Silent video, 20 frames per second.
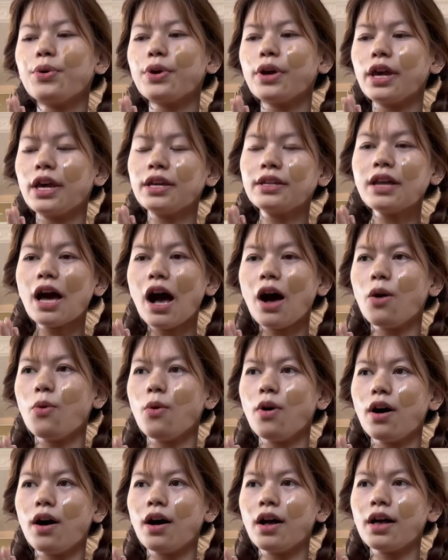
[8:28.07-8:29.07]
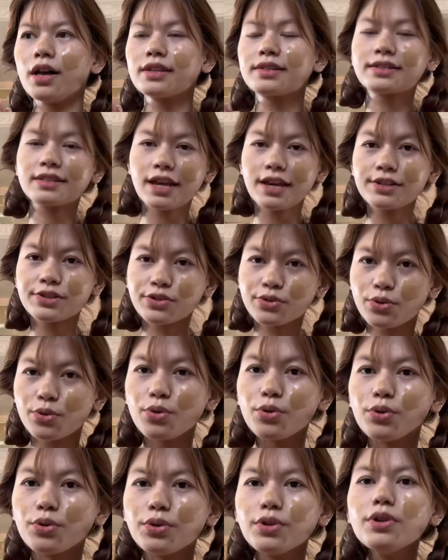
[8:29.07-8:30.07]
In our state
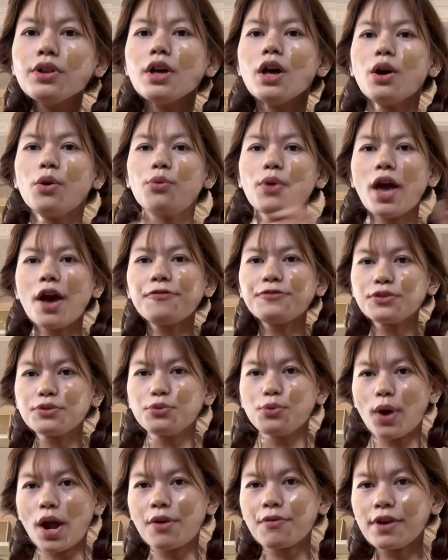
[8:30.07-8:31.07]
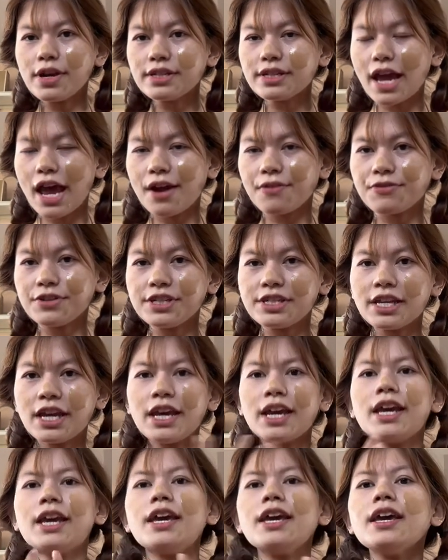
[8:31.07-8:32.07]
school, we have to wear it every
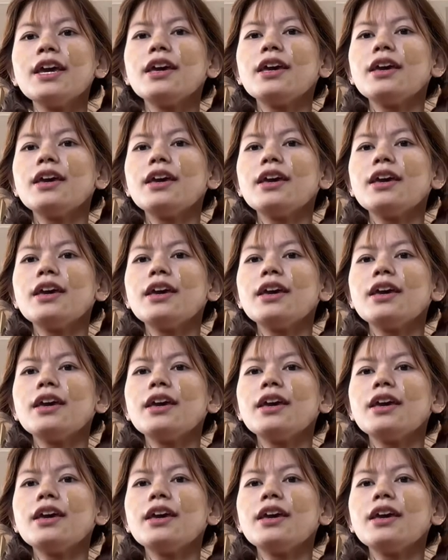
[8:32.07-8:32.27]
day